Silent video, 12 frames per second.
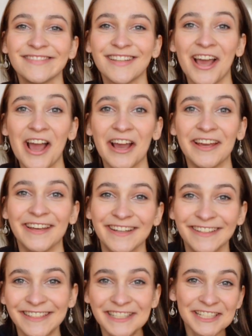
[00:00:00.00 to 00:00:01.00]

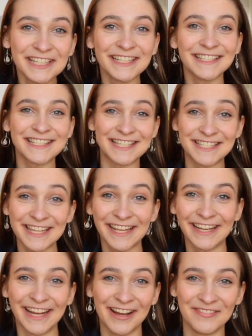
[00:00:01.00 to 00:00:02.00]
Hi,
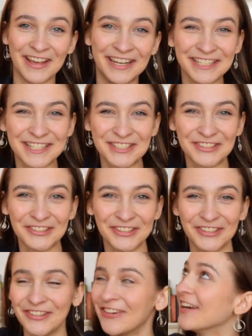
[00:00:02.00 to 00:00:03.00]
today I'm going to show
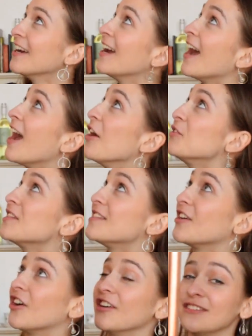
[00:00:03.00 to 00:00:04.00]
you how to
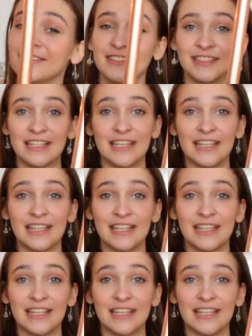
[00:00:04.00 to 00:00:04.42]
turn